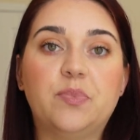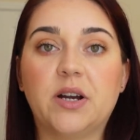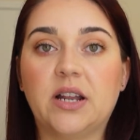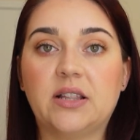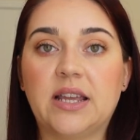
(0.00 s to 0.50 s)

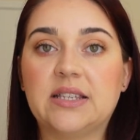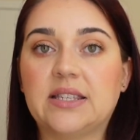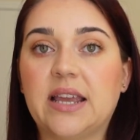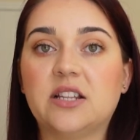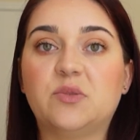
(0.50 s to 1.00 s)
but they
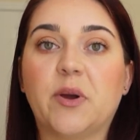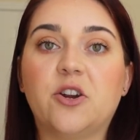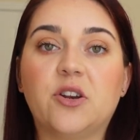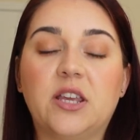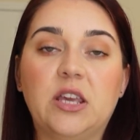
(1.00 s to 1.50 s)
say it's
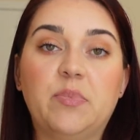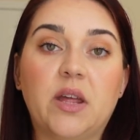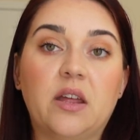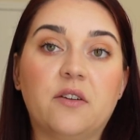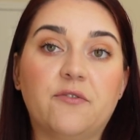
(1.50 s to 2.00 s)
better to keep
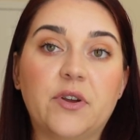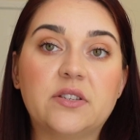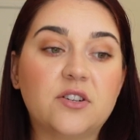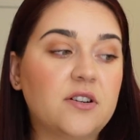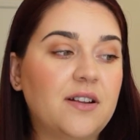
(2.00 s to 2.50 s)
it in a freezer.